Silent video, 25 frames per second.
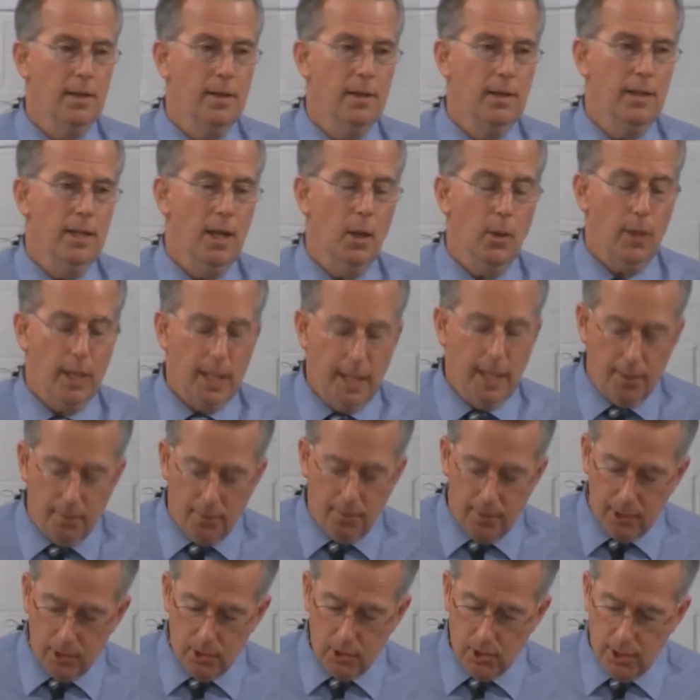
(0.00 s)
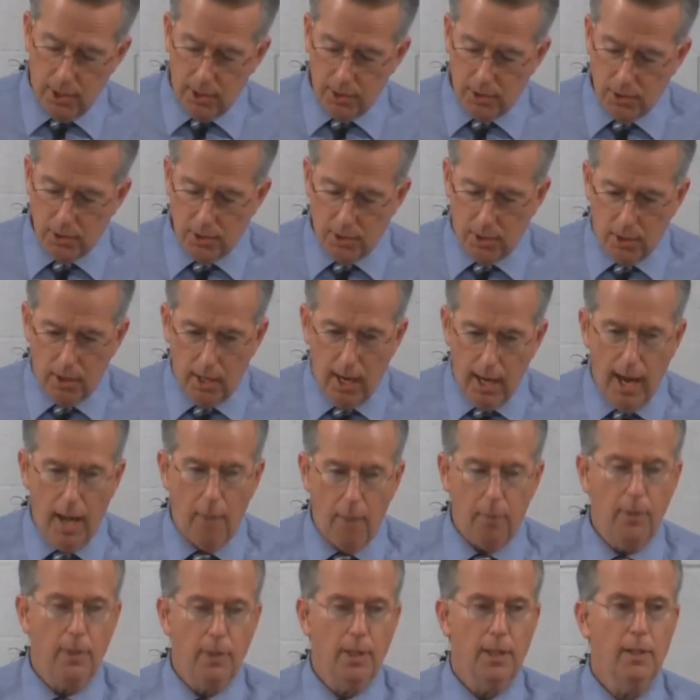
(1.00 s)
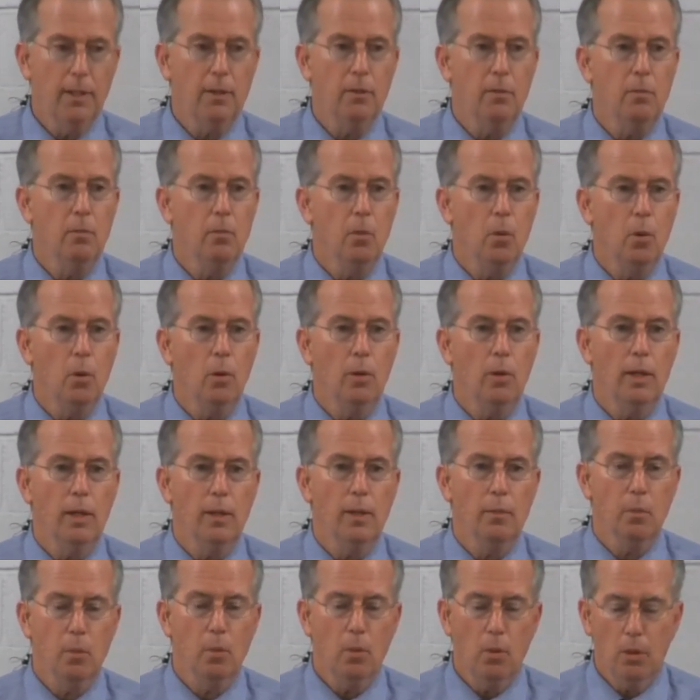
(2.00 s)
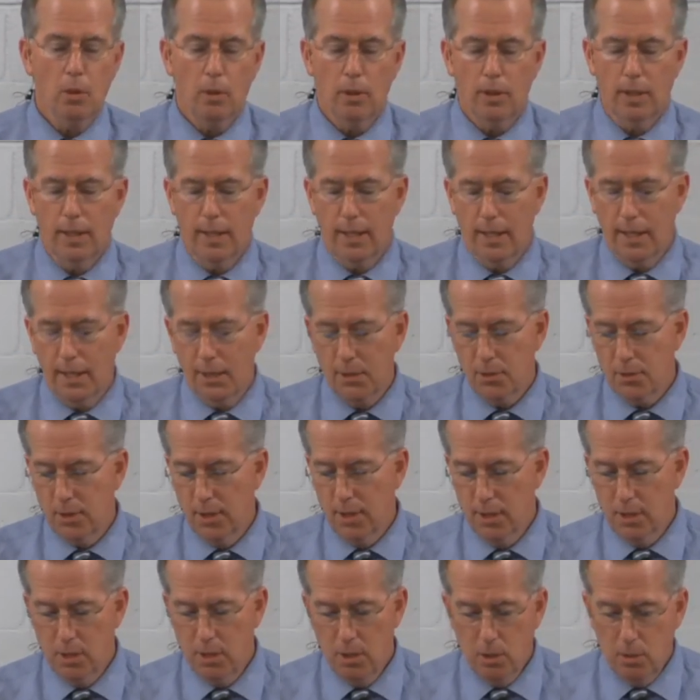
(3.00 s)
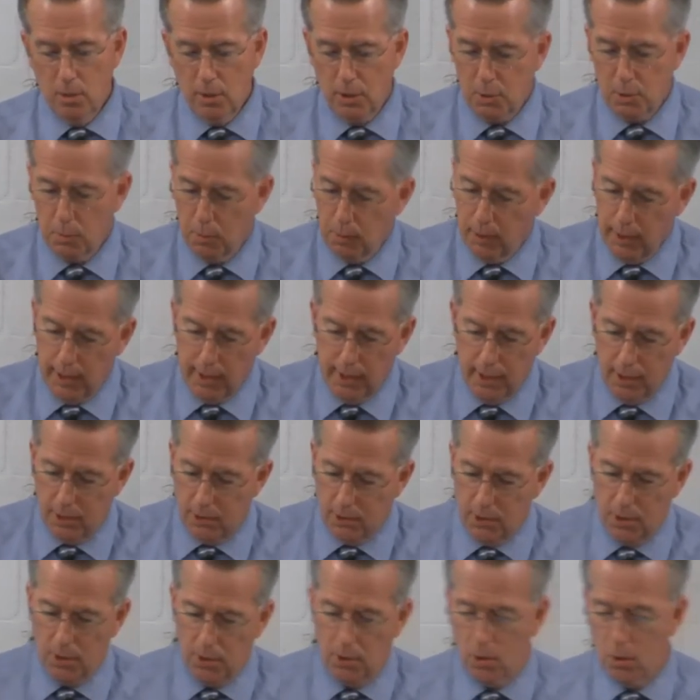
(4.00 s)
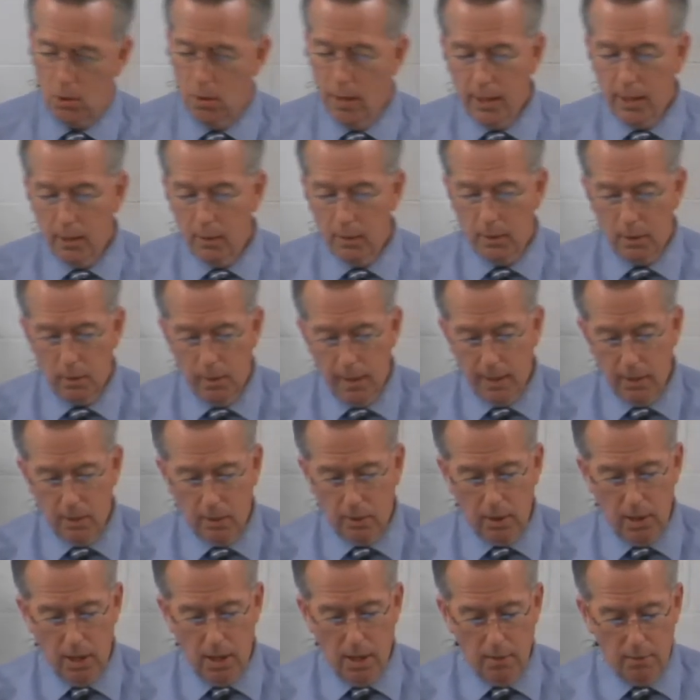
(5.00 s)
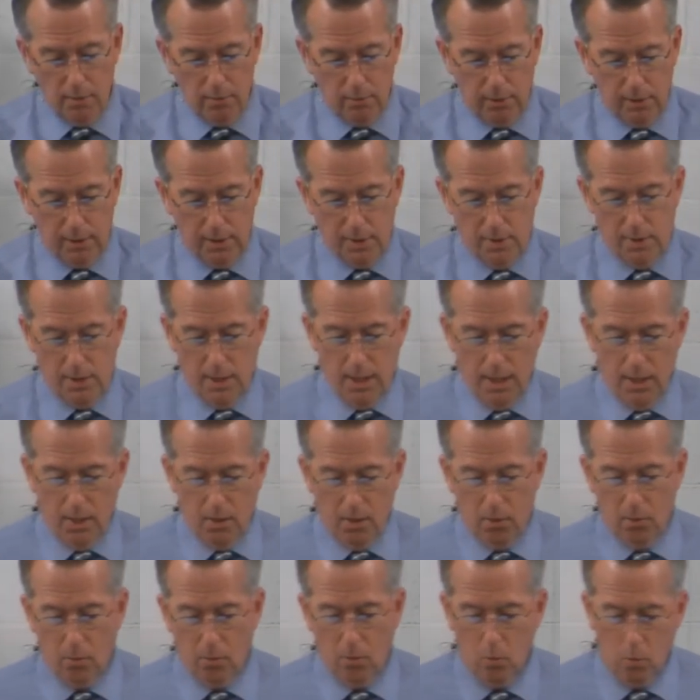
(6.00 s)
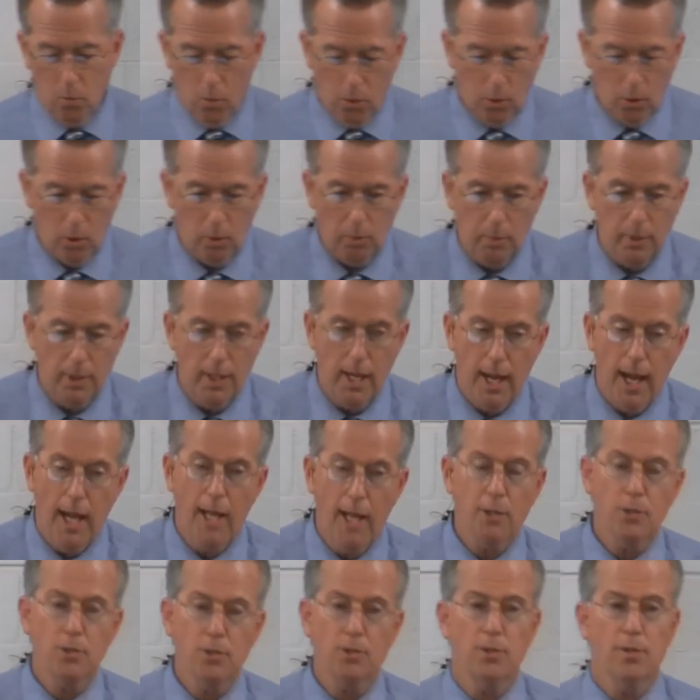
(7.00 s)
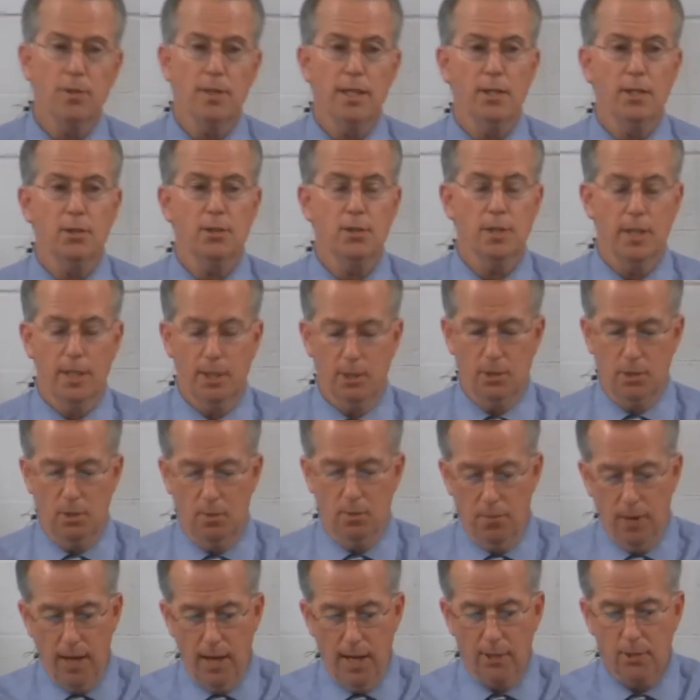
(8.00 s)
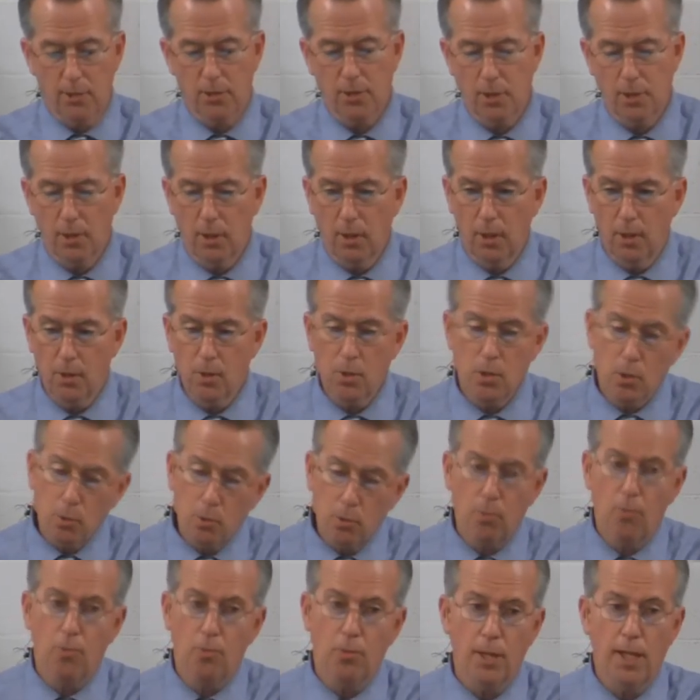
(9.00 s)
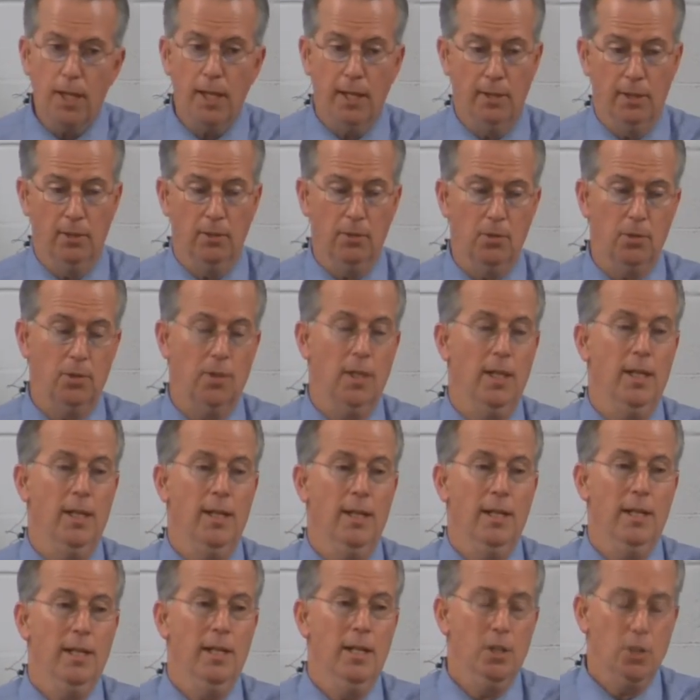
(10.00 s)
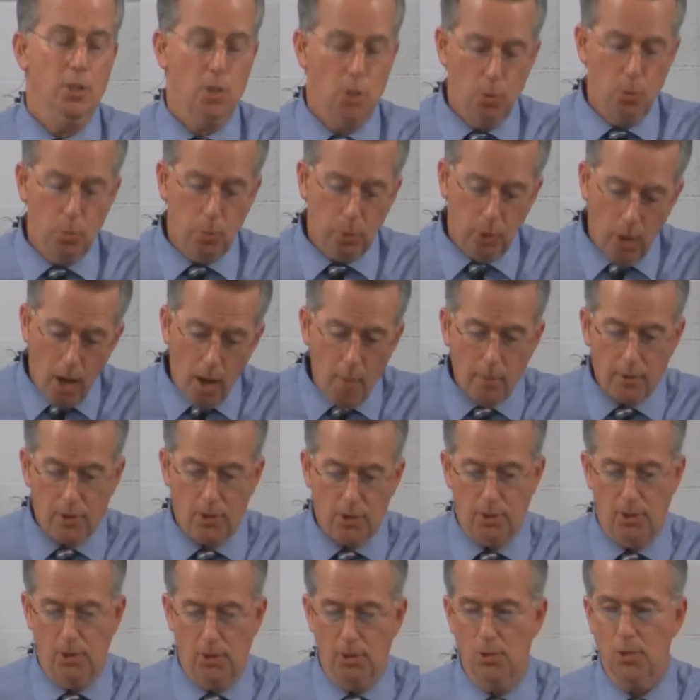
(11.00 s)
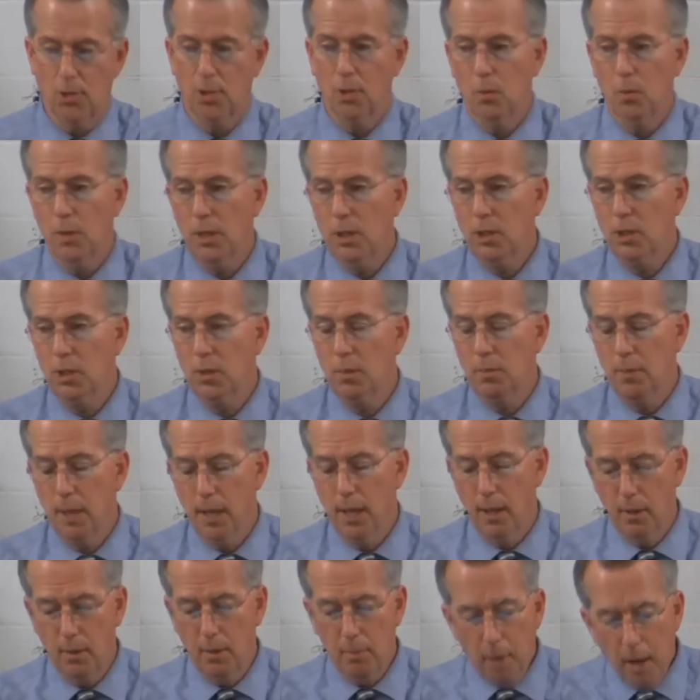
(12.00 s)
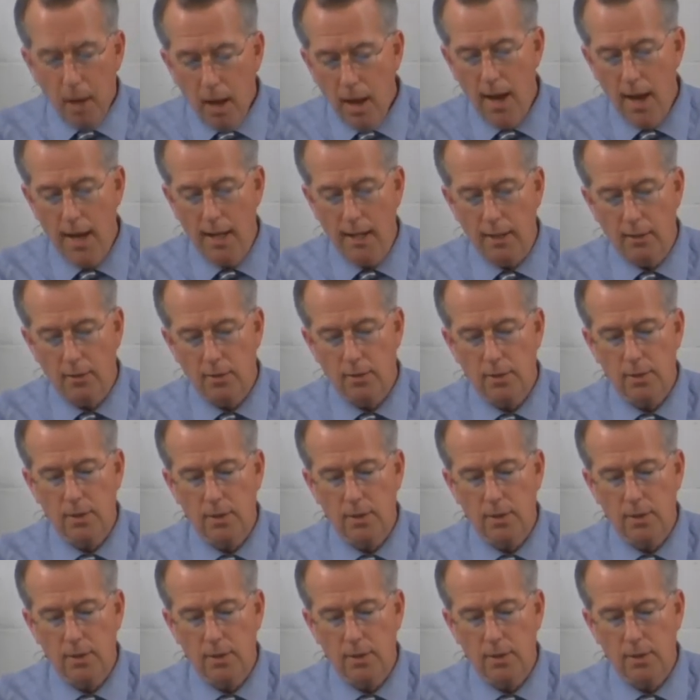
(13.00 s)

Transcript: Now, again, these things are happening more and more, and as they do, it's bringing us into greater and greater conflict in the world. But as these things advance, there are two things, two promises that we should bear in mind.